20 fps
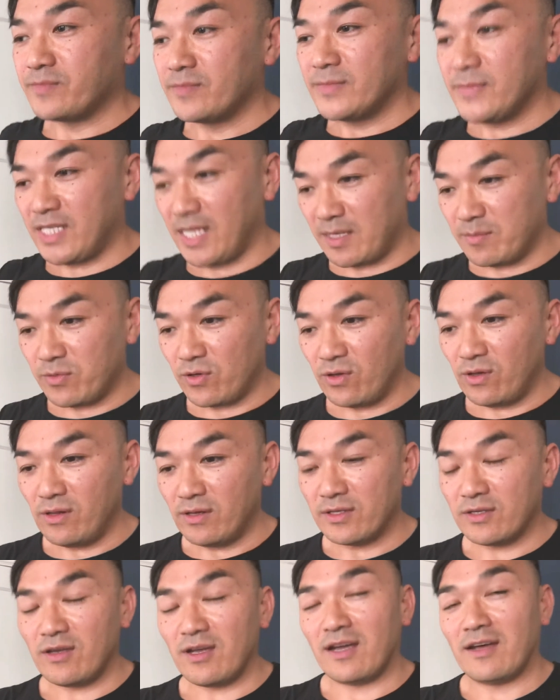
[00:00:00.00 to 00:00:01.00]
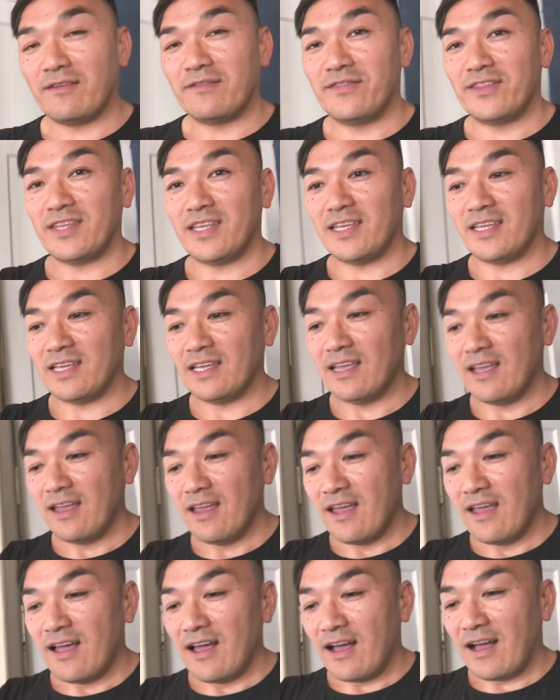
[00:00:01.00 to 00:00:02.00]
table, you have the
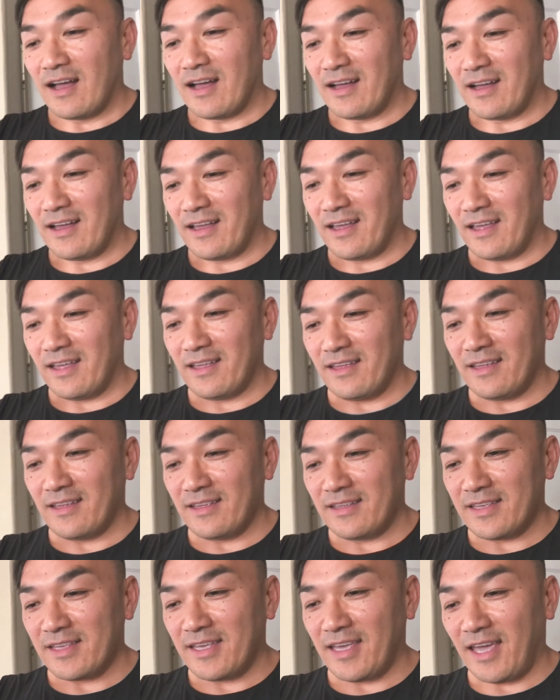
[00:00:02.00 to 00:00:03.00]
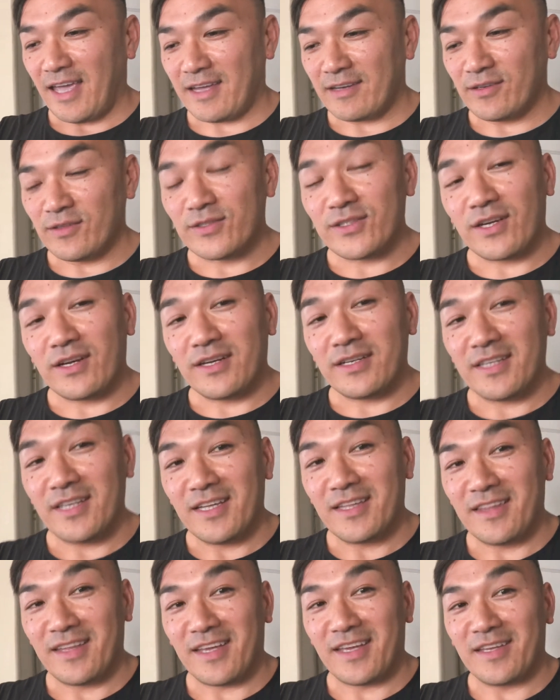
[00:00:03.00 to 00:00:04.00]
candles on,
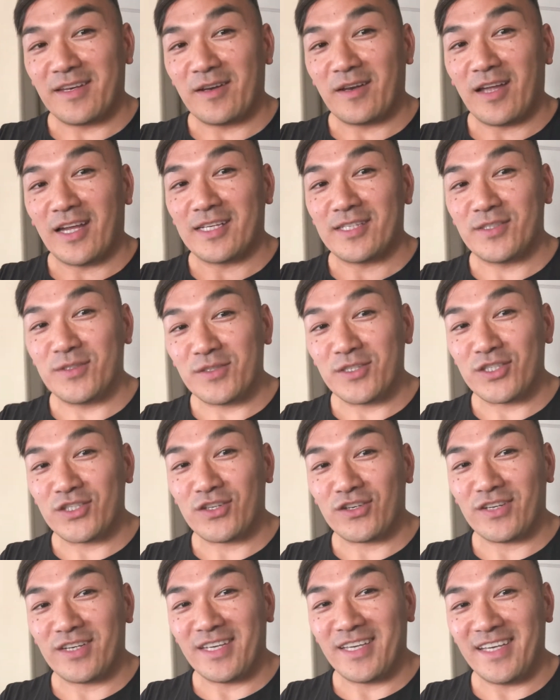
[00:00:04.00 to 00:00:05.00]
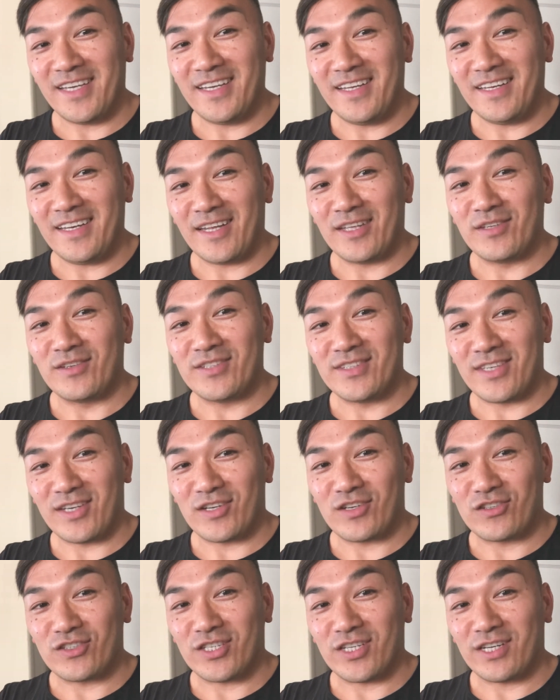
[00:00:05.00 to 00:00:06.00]
then as soon as you're gonna eat and you say
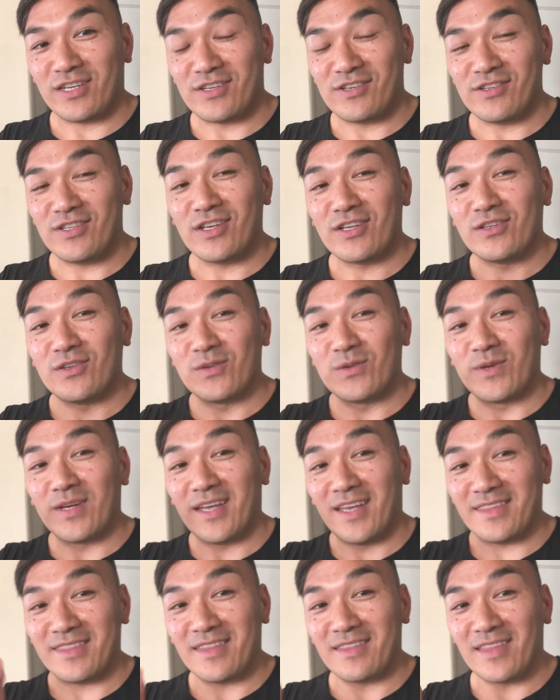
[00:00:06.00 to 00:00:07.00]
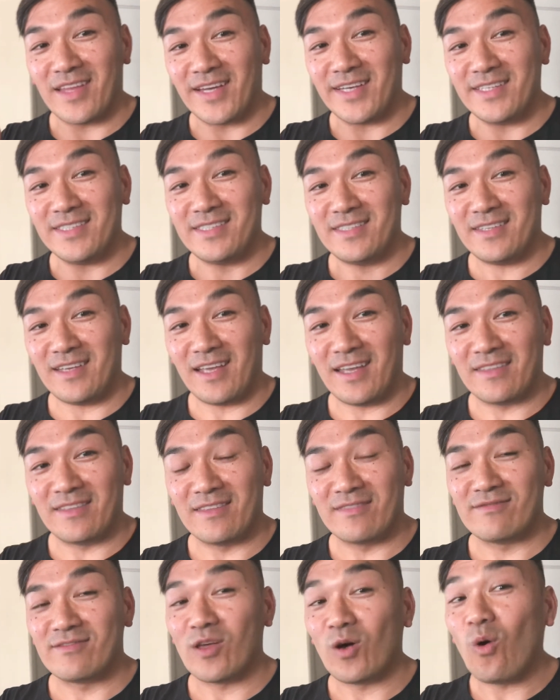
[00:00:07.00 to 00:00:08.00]
your cheers, you hit the lights and
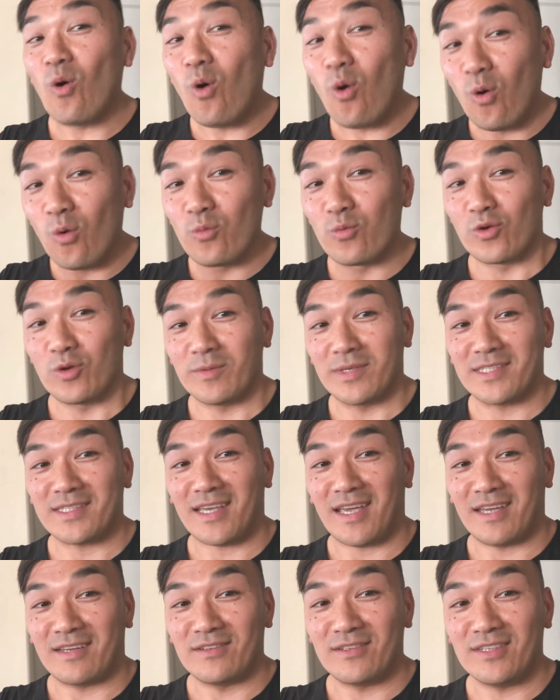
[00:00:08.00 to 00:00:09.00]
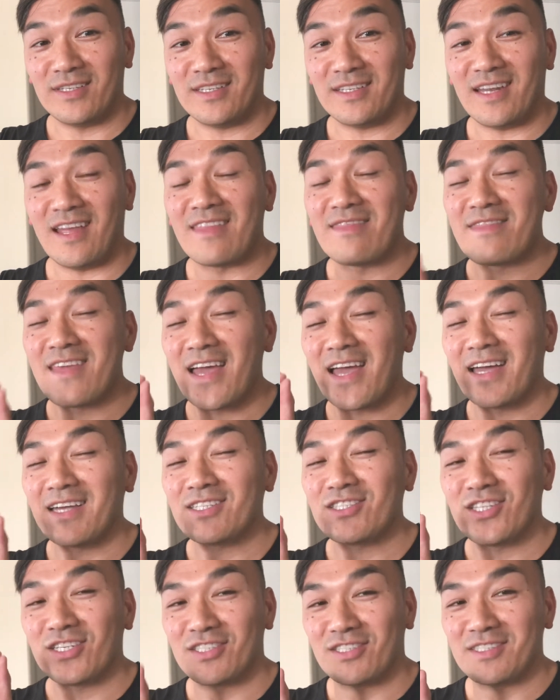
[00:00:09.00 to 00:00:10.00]
the whole room is candlelit, and
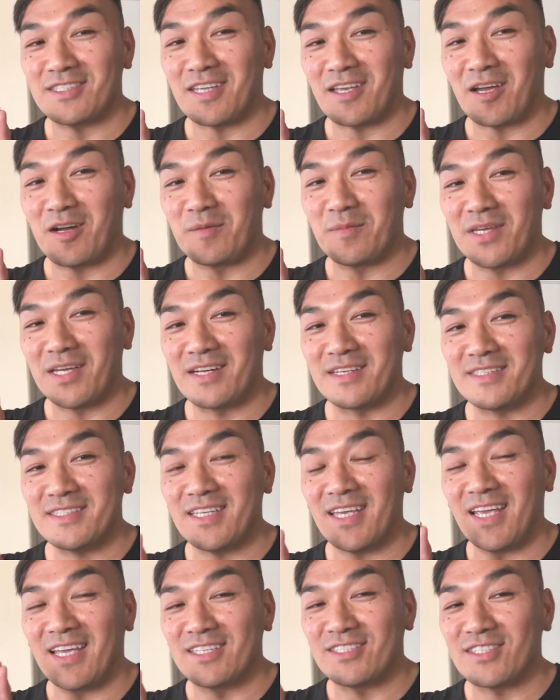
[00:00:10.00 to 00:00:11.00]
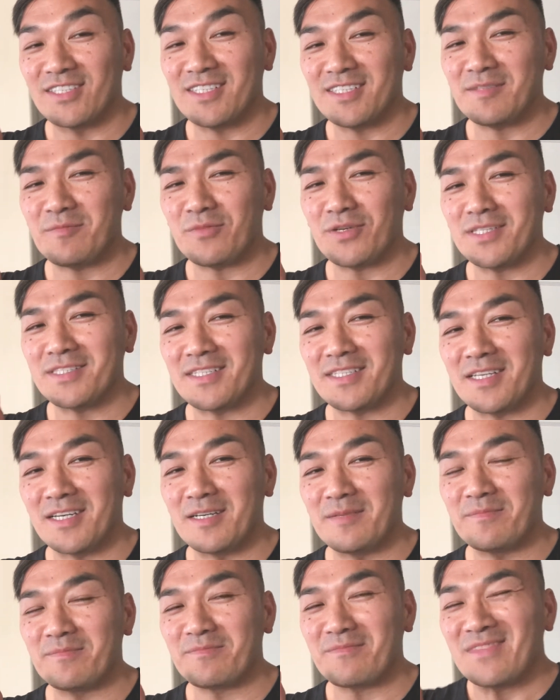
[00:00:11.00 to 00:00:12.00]
that changes the ambiance and just brings it
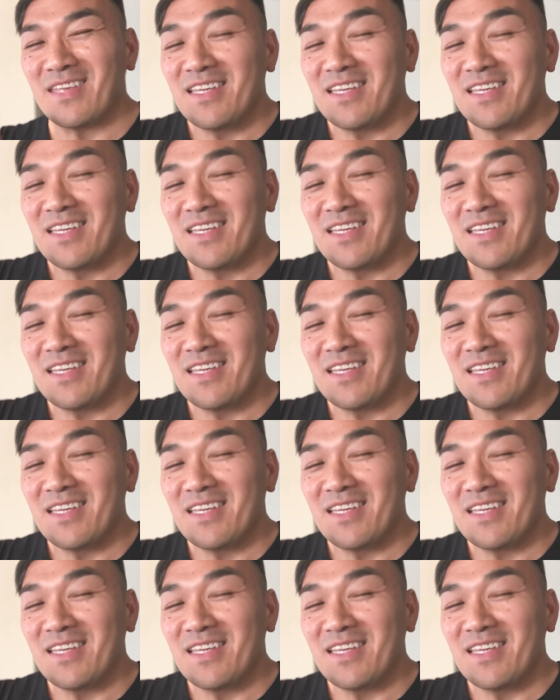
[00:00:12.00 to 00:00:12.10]
up